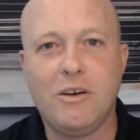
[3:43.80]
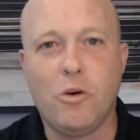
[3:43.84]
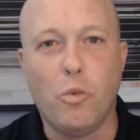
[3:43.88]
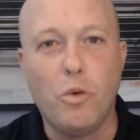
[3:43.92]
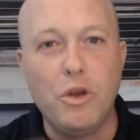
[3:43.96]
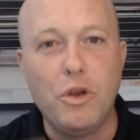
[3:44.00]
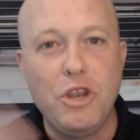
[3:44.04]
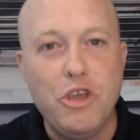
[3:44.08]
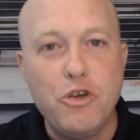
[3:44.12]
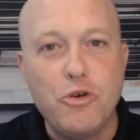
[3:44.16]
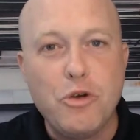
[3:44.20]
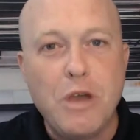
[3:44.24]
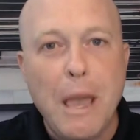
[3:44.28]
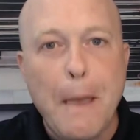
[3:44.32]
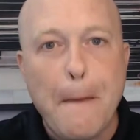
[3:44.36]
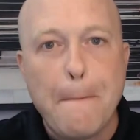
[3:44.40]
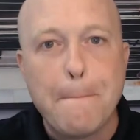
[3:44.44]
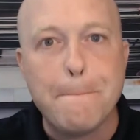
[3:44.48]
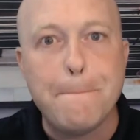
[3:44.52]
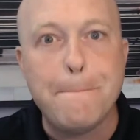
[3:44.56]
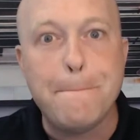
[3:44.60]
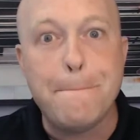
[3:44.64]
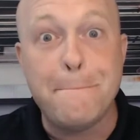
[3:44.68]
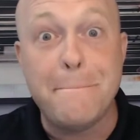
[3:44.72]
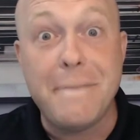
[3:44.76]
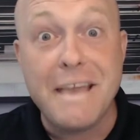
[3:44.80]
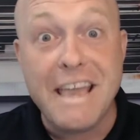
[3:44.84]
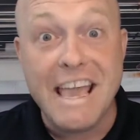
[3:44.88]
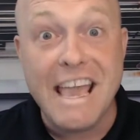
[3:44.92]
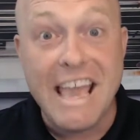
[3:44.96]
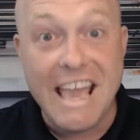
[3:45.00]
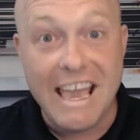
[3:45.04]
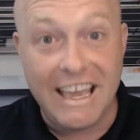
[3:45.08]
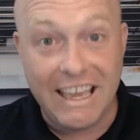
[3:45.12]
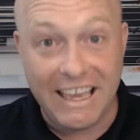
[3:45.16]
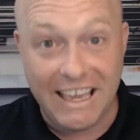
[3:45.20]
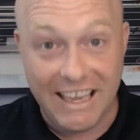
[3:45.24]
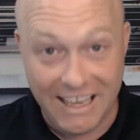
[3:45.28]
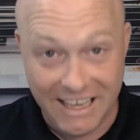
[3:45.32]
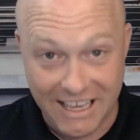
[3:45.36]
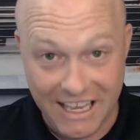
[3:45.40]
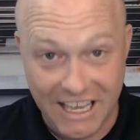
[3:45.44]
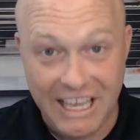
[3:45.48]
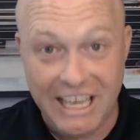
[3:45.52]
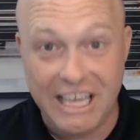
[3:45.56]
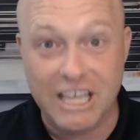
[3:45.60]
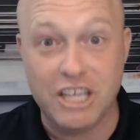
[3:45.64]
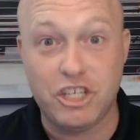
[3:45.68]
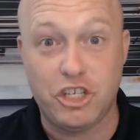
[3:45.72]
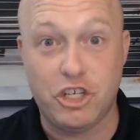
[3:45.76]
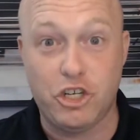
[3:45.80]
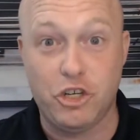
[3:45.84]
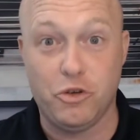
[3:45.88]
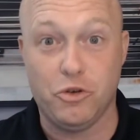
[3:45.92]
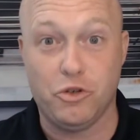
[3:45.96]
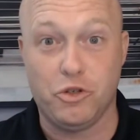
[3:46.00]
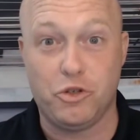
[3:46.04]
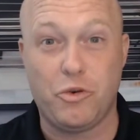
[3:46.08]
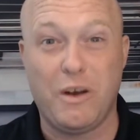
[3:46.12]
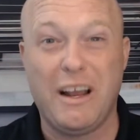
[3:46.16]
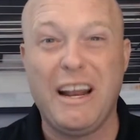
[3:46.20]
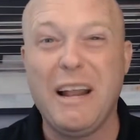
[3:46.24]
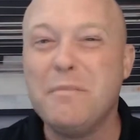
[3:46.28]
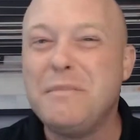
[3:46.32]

when you get big issues, right?